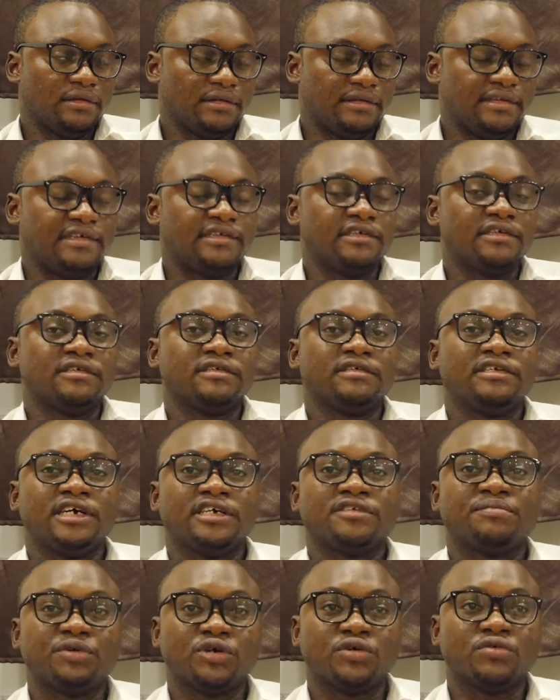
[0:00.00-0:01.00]
This is
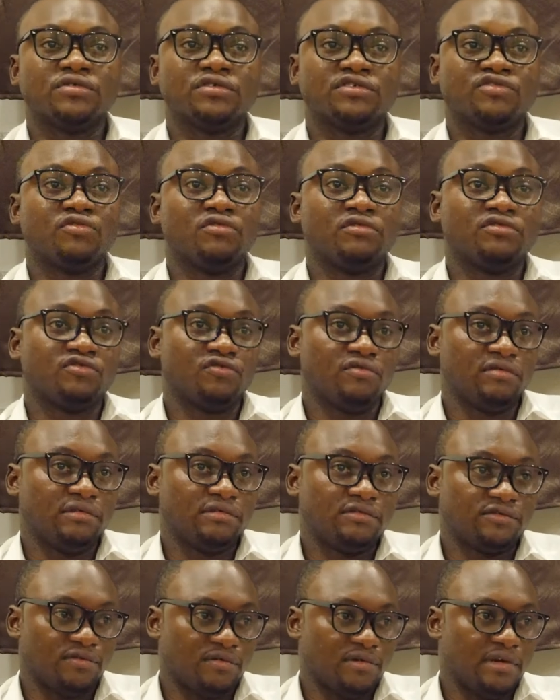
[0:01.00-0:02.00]
just because to
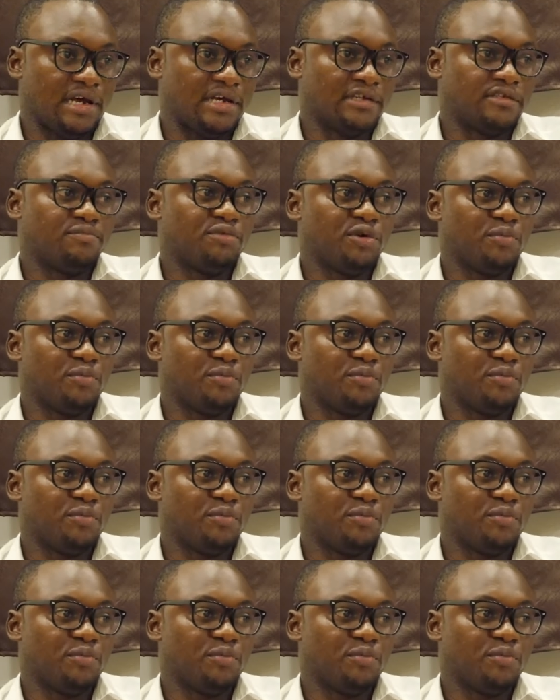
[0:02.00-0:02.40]
let